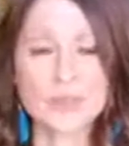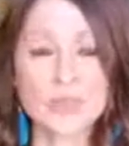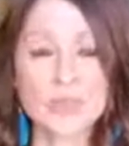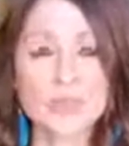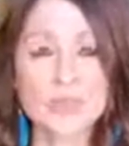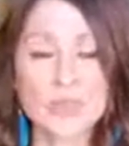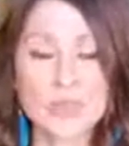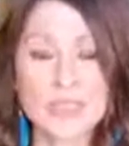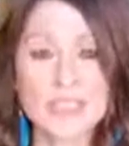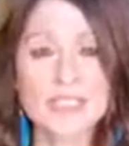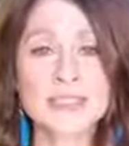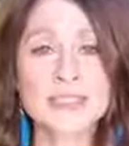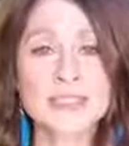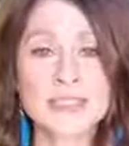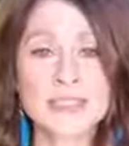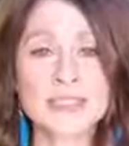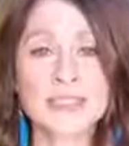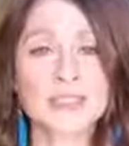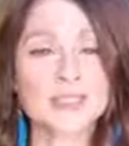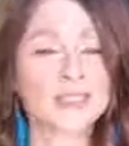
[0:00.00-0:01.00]
Please
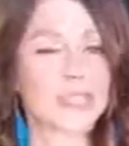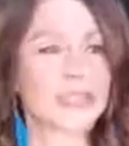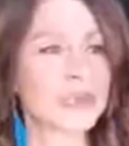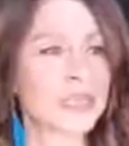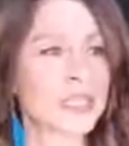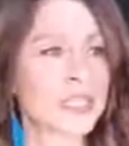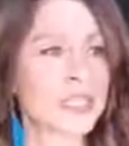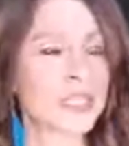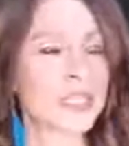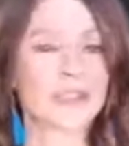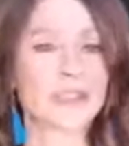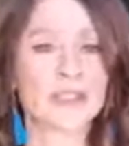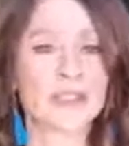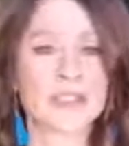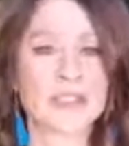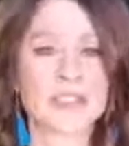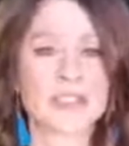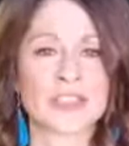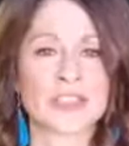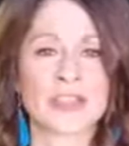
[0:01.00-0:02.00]
listen to whatever
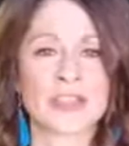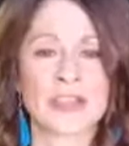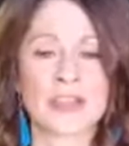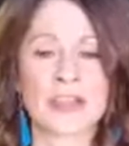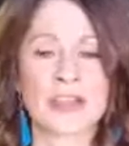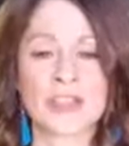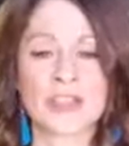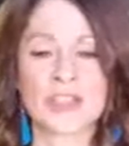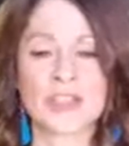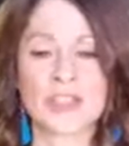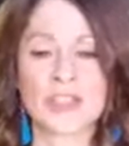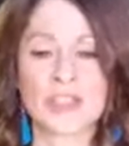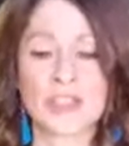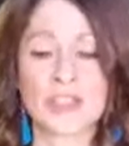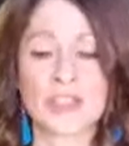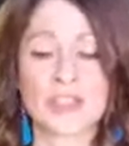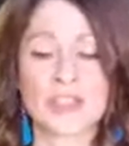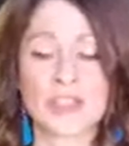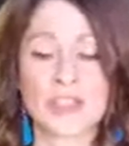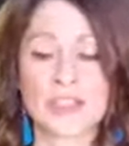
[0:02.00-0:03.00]
it is your body is
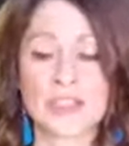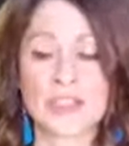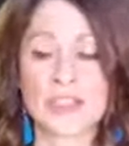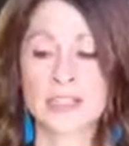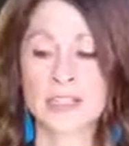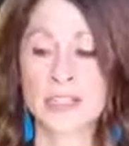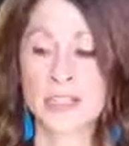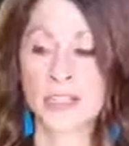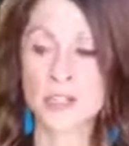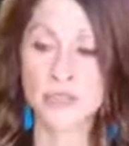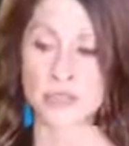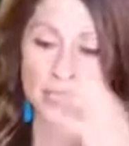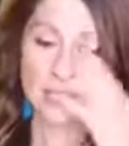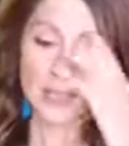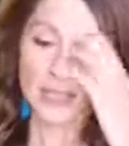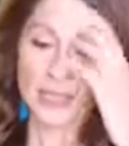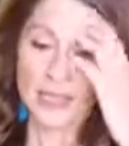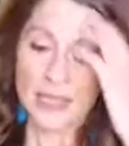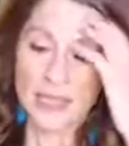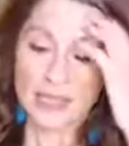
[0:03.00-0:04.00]
trying to tell you.
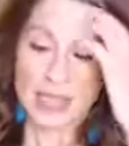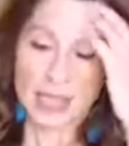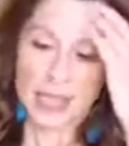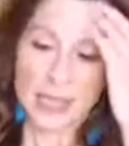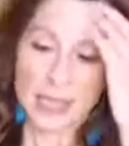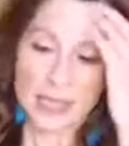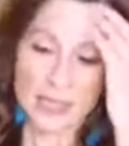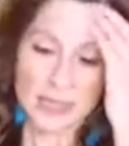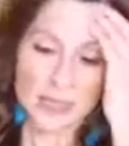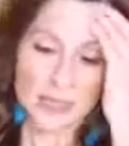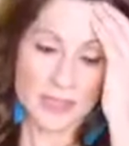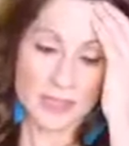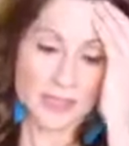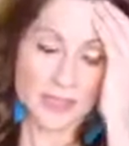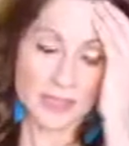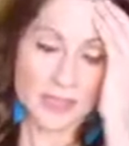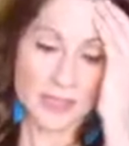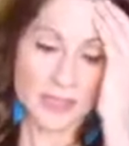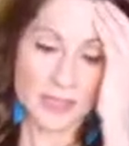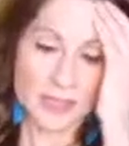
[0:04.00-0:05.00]
And
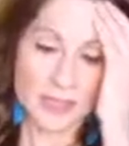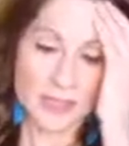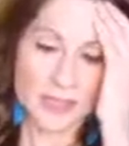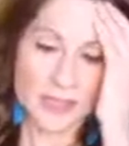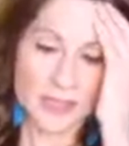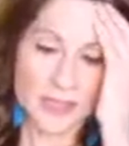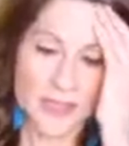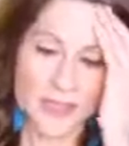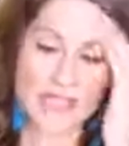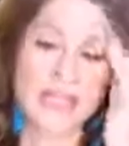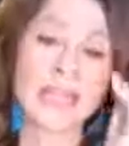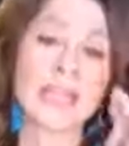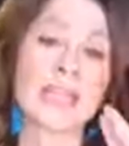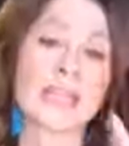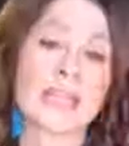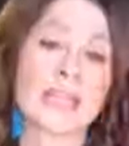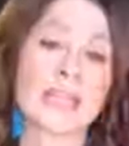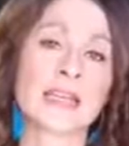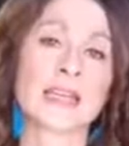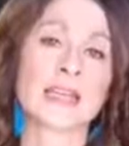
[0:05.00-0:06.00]

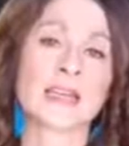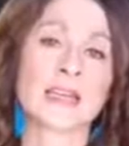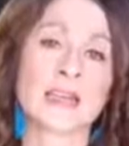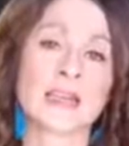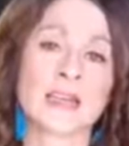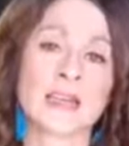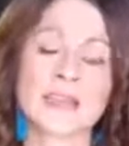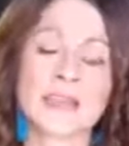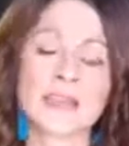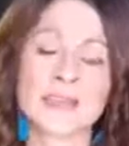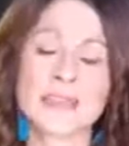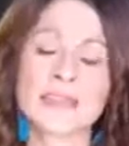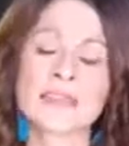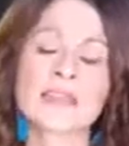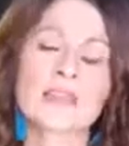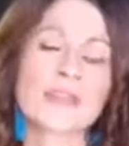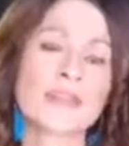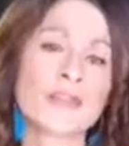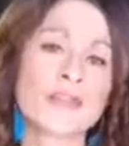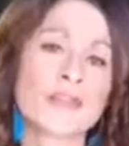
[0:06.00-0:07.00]
like, it's
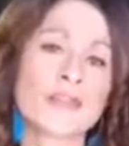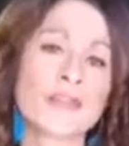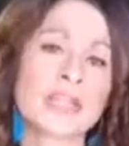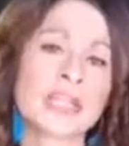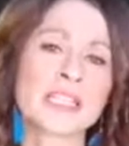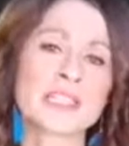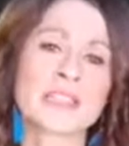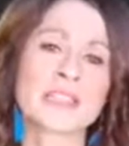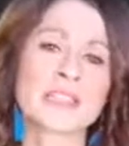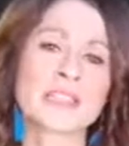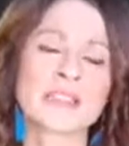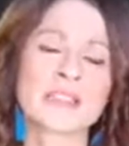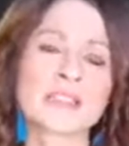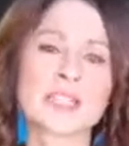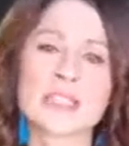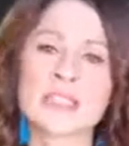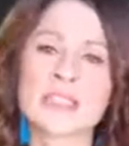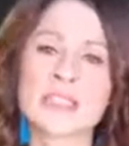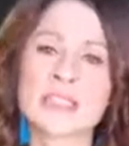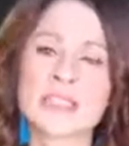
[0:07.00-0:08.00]
so amazing because
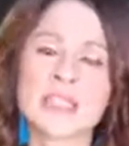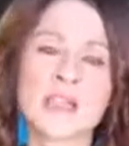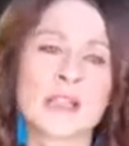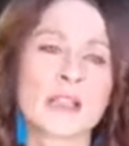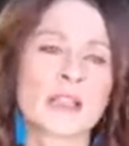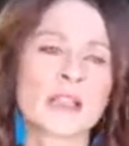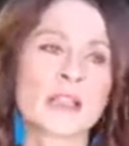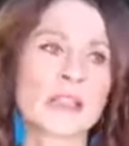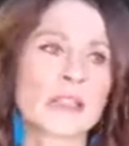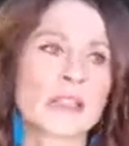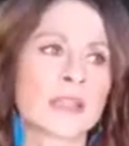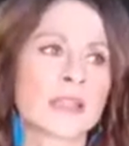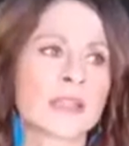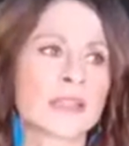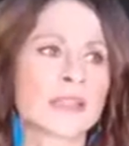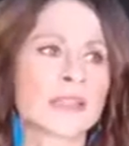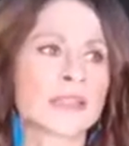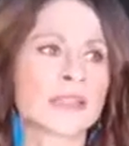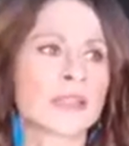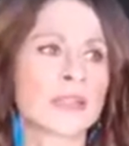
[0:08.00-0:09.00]
I can tell
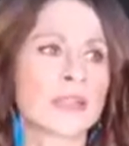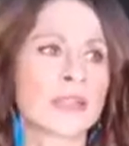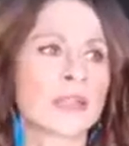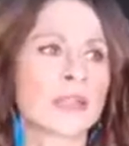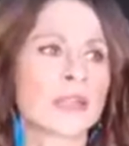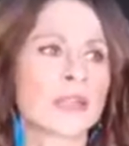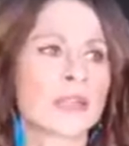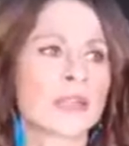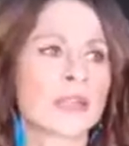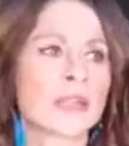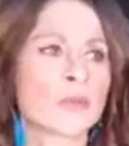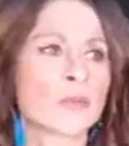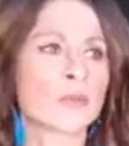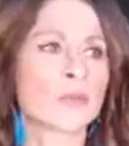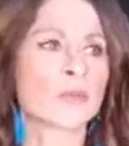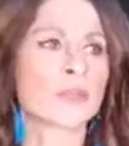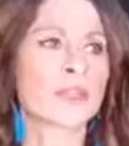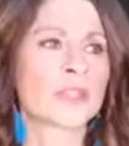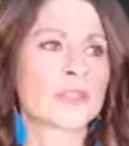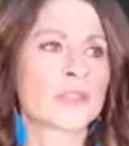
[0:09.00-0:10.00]
this story
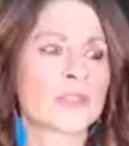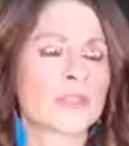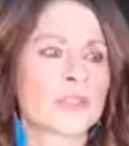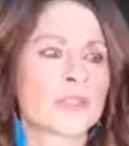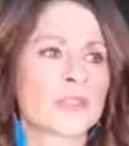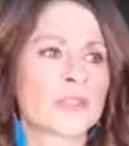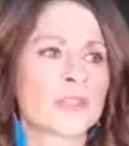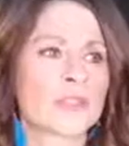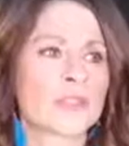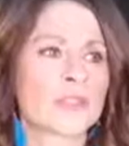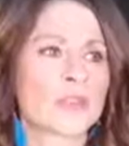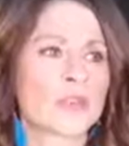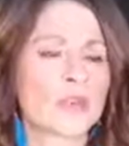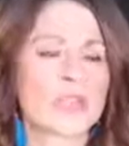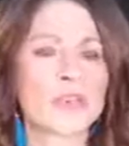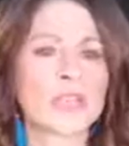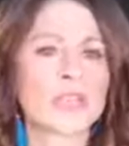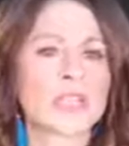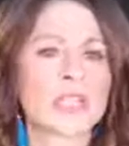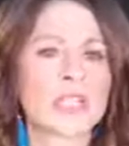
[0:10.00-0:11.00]
with
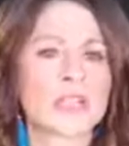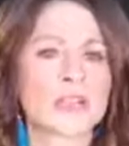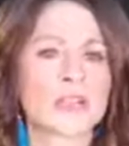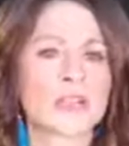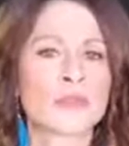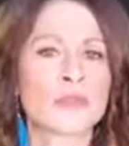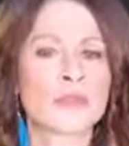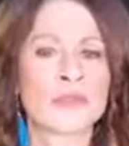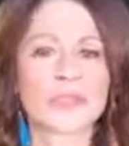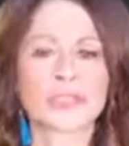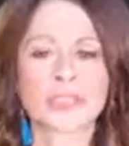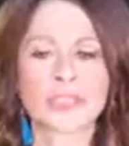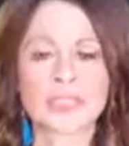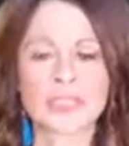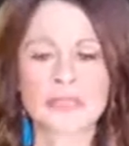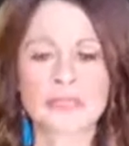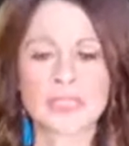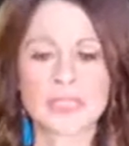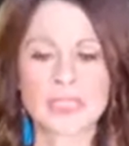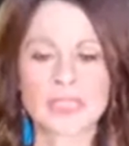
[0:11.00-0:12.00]
so little
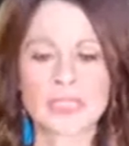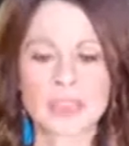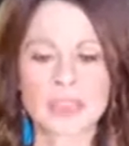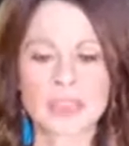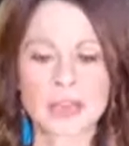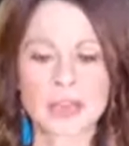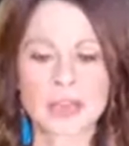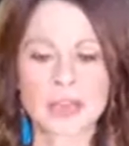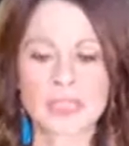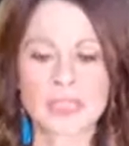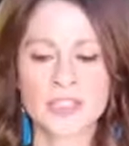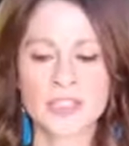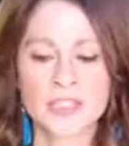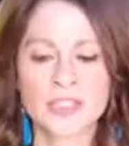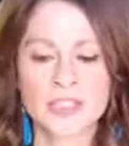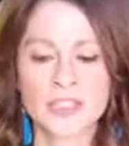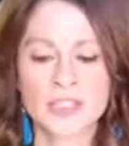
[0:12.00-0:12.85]
emotion because I